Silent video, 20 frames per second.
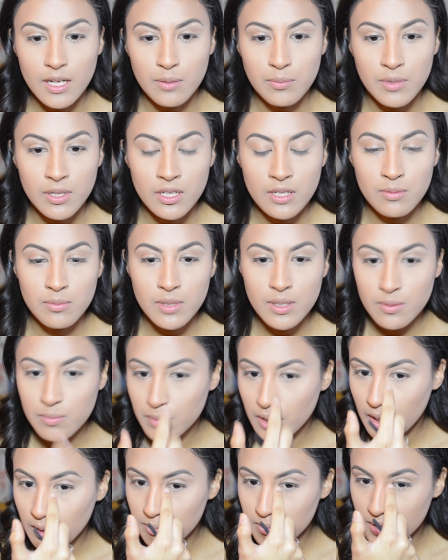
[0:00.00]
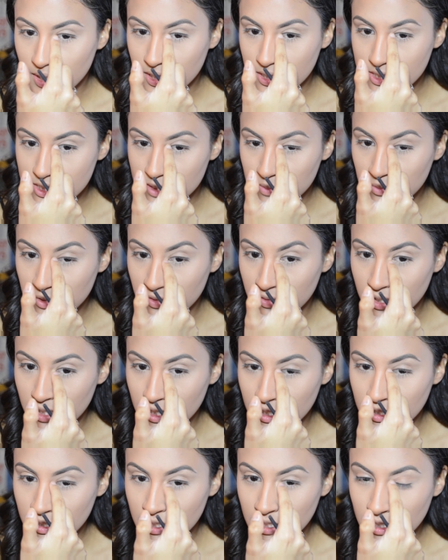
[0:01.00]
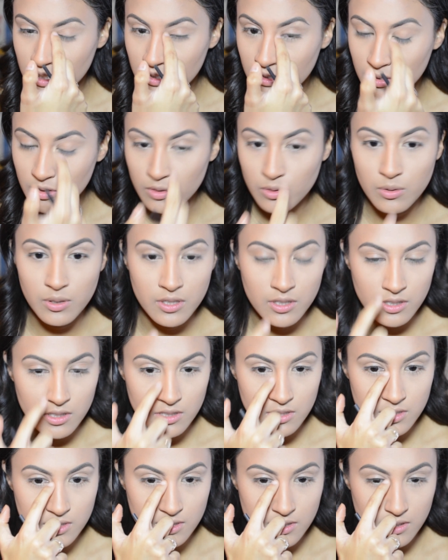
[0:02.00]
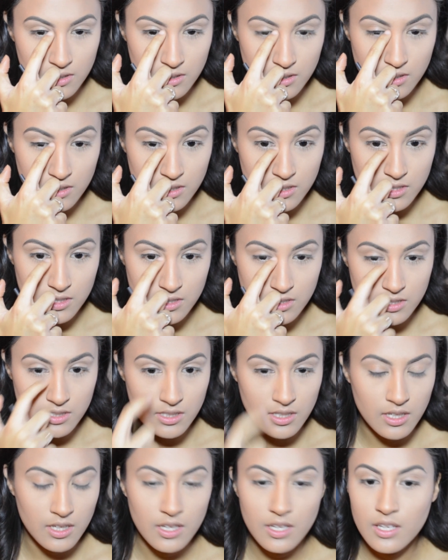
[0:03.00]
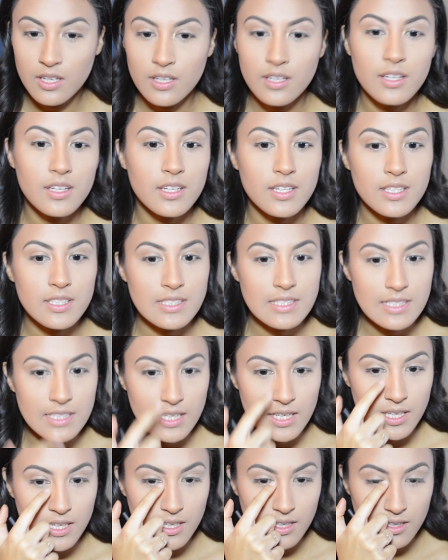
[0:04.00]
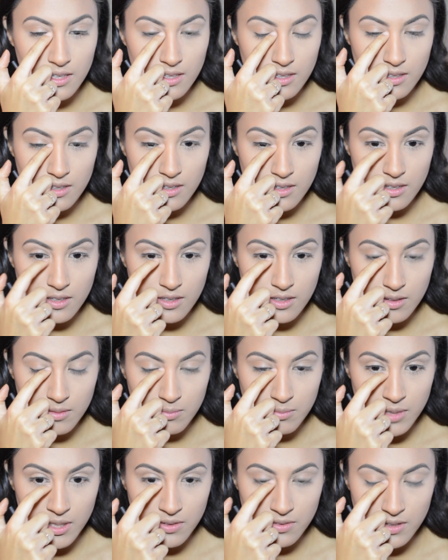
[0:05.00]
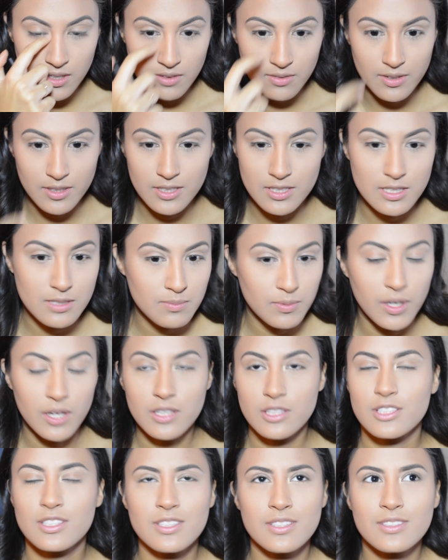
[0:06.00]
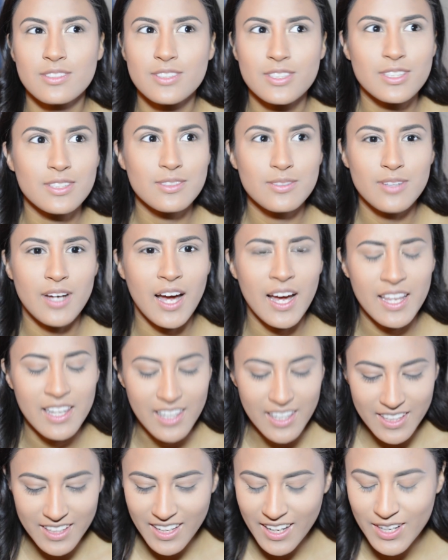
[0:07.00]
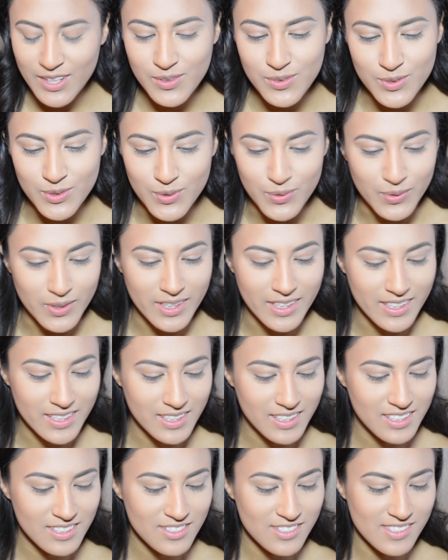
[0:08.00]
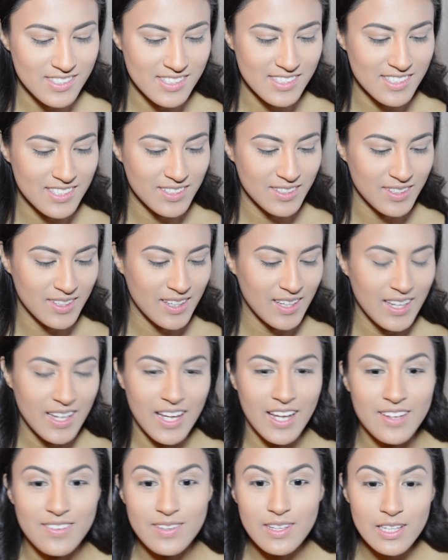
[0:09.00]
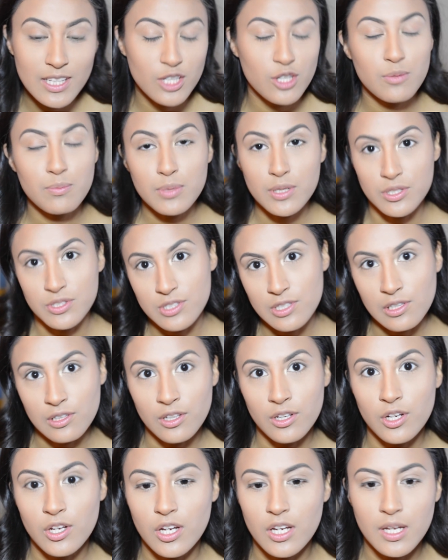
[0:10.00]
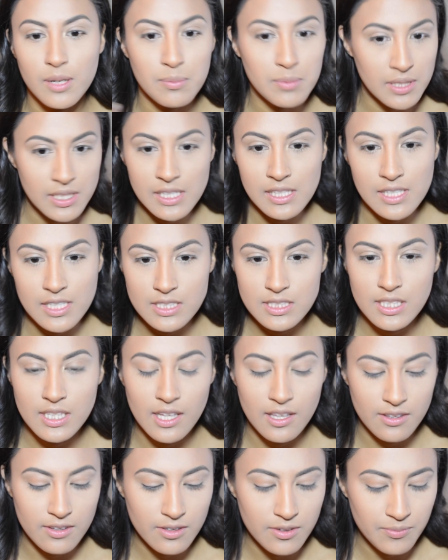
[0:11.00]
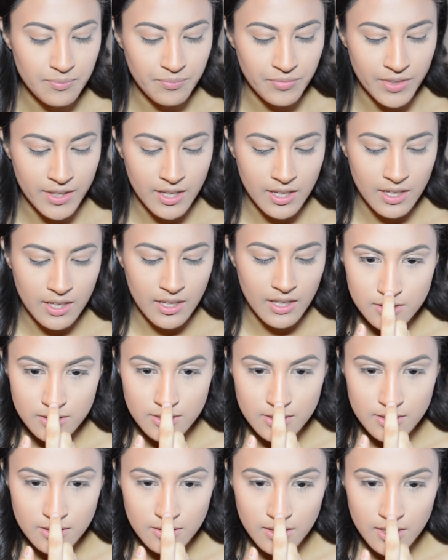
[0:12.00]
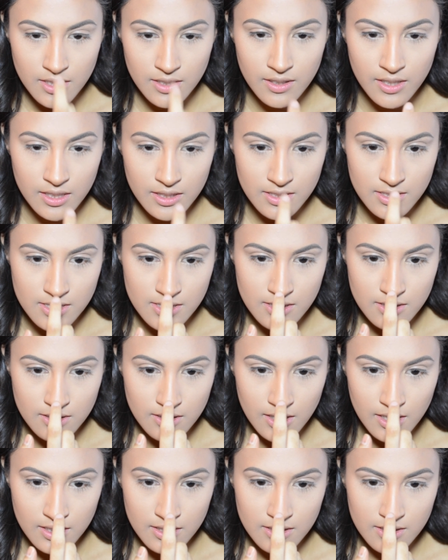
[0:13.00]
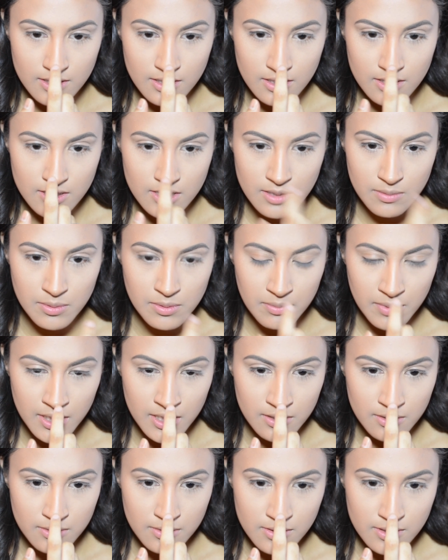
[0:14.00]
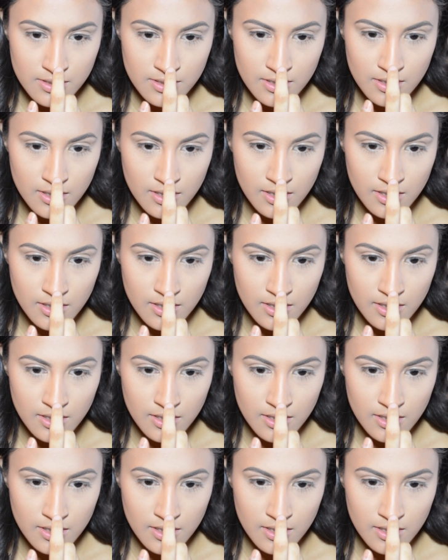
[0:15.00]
I'm going to be popping some of it in the inner corners. This is like my favorite spot to highlight. I don't know why, I feel like it puts a look completely together. Also here at the tip of my nose,